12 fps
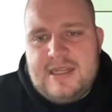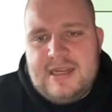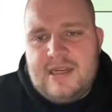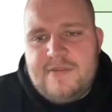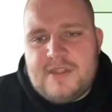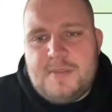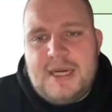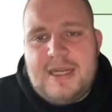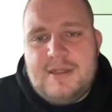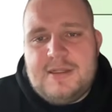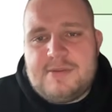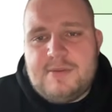then give us
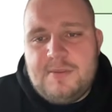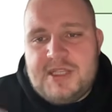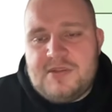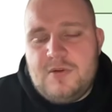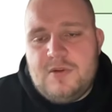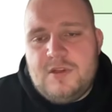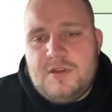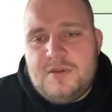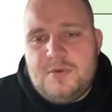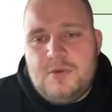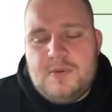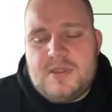balance when we saw that the
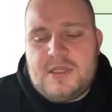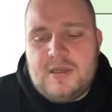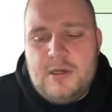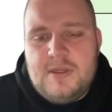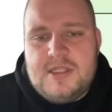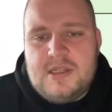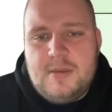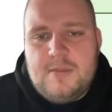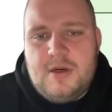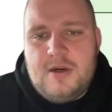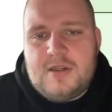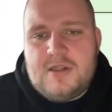ball was going to go into the
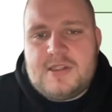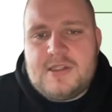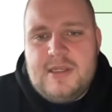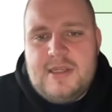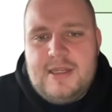box.